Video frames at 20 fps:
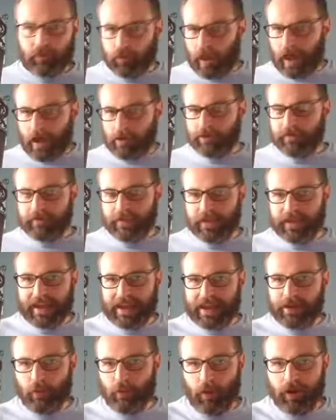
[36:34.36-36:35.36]
So out of the
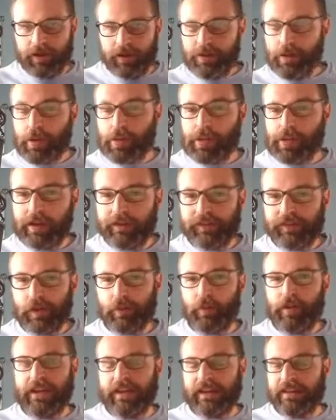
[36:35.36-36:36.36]
gate, one of the things
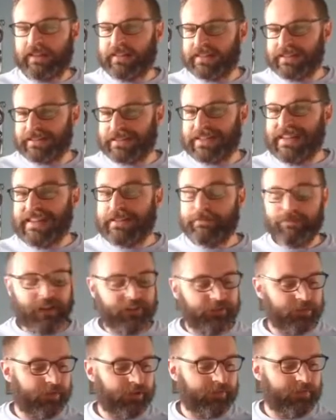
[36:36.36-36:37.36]
that we need to
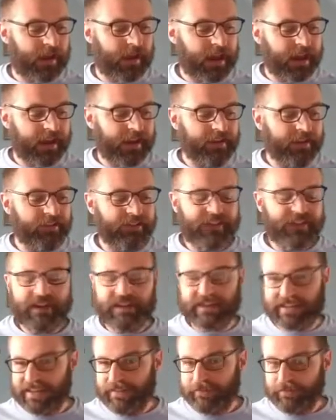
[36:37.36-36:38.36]
demystify is the
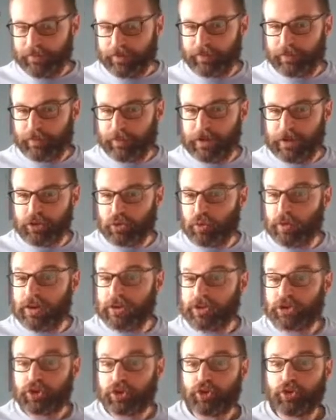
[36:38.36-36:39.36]
difference
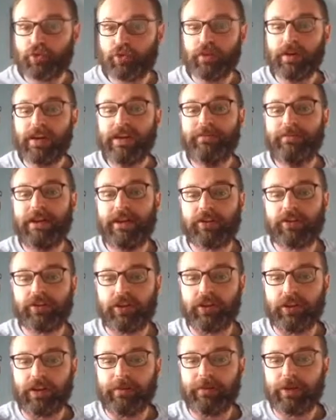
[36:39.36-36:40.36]
between streaming
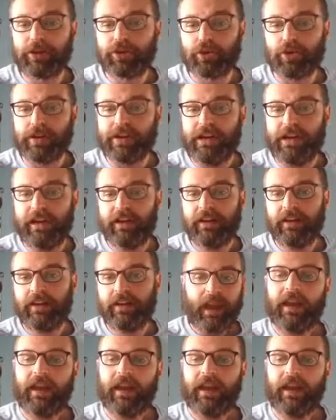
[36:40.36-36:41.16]
telemetry